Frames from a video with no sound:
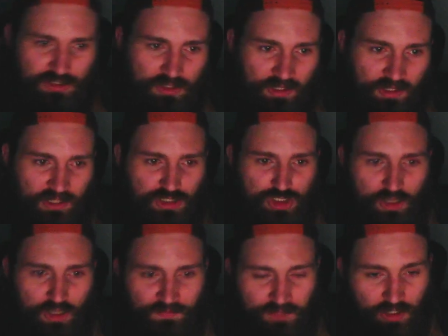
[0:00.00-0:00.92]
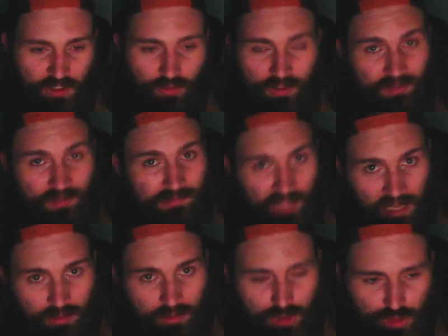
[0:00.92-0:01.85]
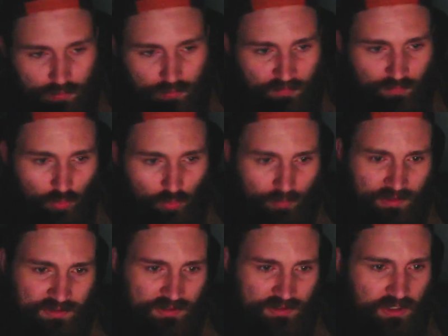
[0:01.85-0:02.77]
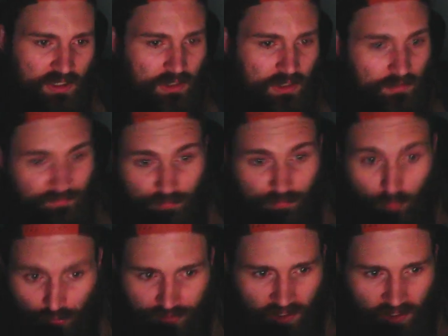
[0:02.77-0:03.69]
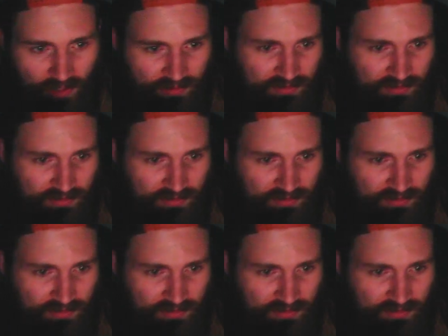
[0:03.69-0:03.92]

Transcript: against Jeff Neal and a lackluster performance for both guys.